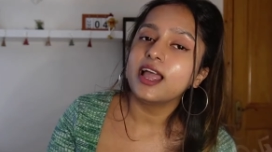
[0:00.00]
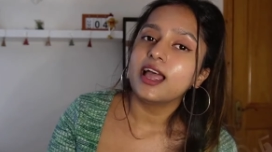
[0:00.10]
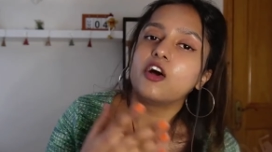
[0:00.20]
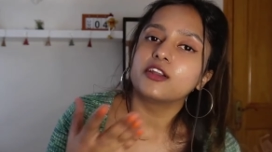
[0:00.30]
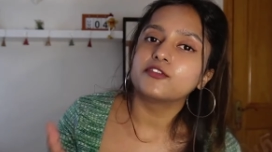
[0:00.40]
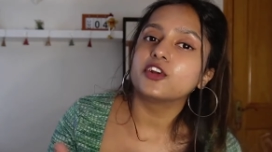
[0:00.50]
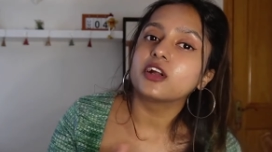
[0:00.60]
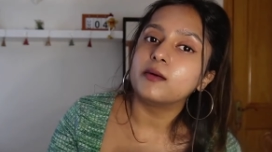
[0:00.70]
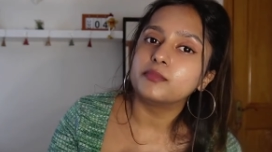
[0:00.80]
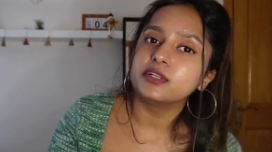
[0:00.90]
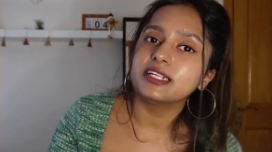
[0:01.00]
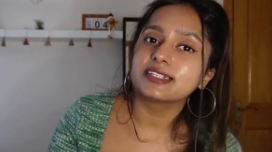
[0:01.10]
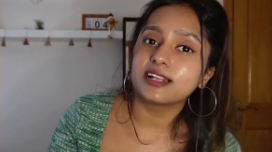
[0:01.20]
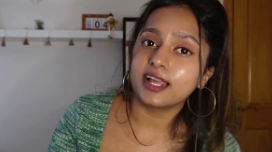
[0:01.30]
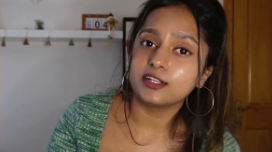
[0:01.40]
Okay. Or if your
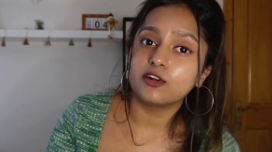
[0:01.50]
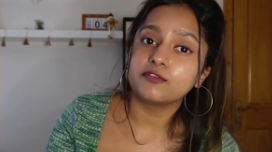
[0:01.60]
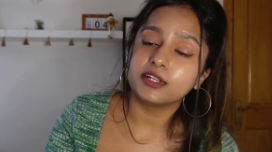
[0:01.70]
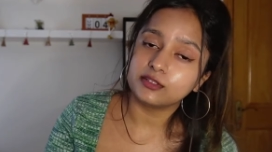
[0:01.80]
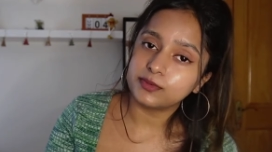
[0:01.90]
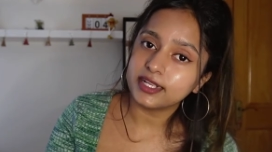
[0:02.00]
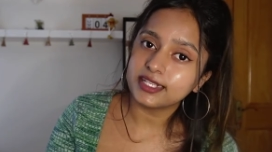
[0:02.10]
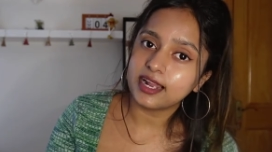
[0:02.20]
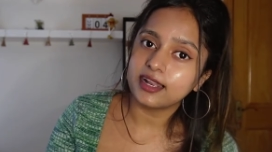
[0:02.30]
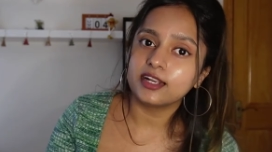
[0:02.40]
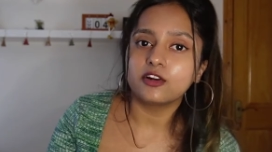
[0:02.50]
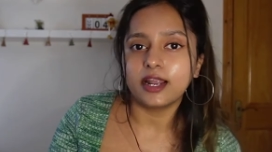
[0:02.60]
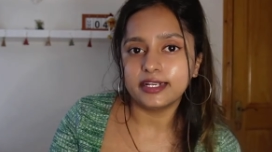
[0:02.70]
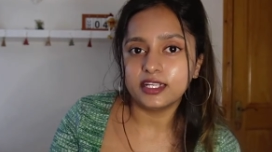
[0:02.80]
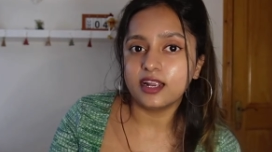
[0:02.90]
company is client of Enterprise
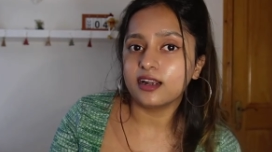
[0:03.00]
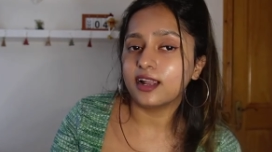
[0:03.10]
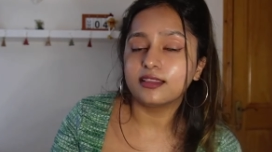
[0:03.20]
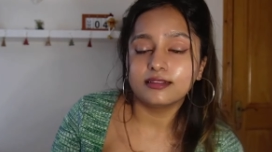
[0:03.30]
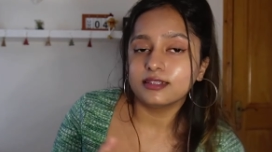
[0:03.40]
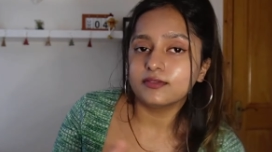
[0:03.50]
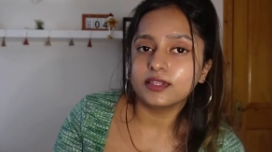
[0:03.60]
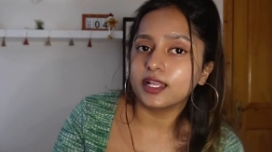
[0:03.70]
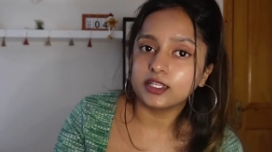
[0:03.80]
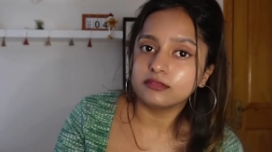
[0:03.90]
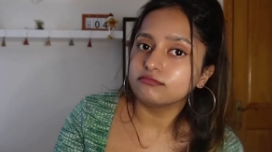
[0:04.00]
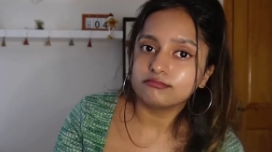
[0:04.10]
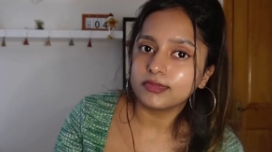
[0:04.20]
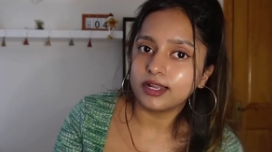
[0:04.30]
Ireland or IDA Ireland, even then